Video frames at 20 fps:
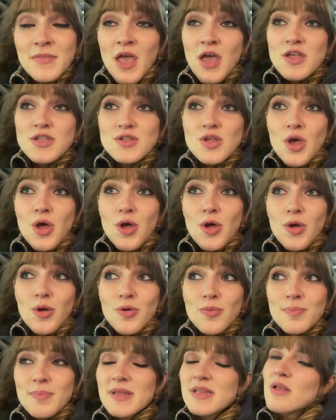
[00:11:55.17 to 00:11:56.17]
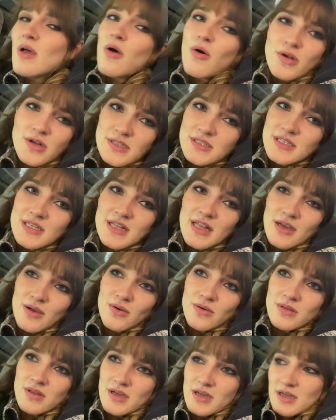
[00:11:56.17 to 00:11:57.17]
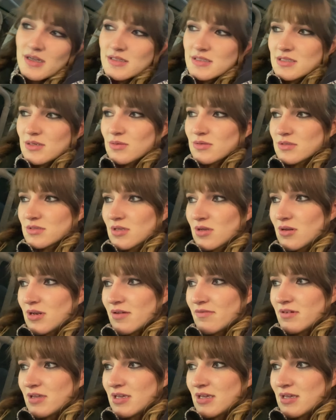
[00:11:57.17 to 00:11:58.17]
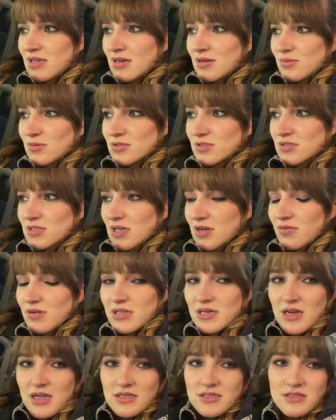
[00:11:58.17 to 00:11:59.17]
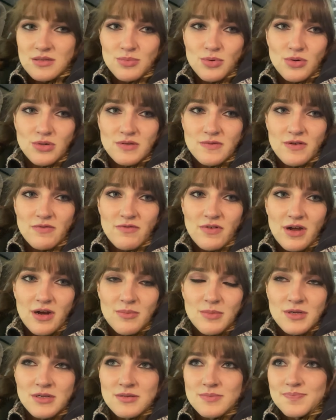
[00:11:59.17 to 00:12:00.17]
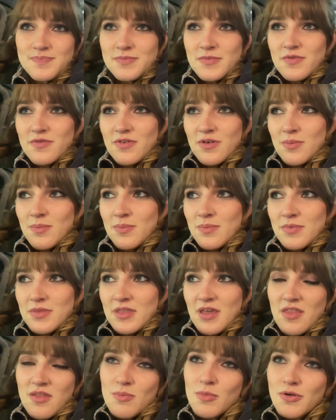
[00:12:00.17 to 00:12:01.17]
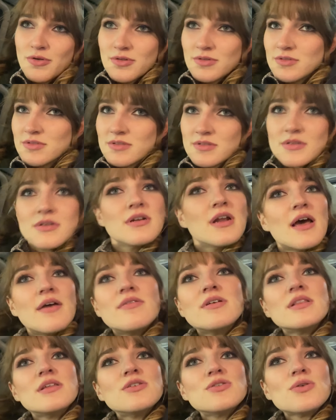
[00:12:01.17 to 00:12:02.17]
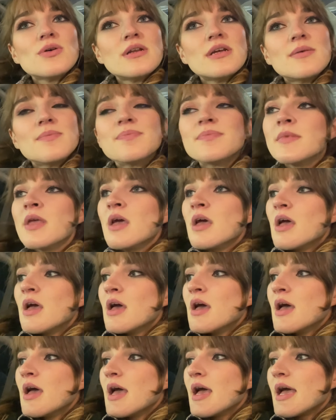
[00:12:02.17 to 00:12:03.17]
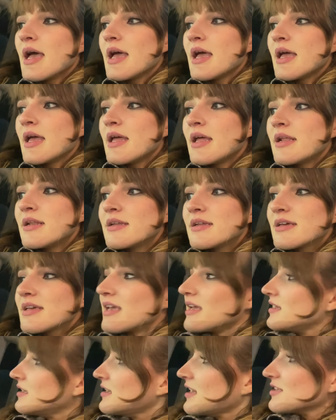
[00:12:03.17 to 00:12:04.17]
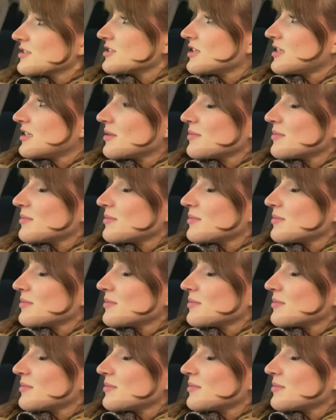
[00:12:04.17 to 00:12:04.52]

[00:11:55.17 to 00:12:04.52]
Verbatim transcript: so, but honestly, like all the girls they were so lovely and it was just like a really nice supportive environment from the other models and I really enjoyed it. And Keenan actually ended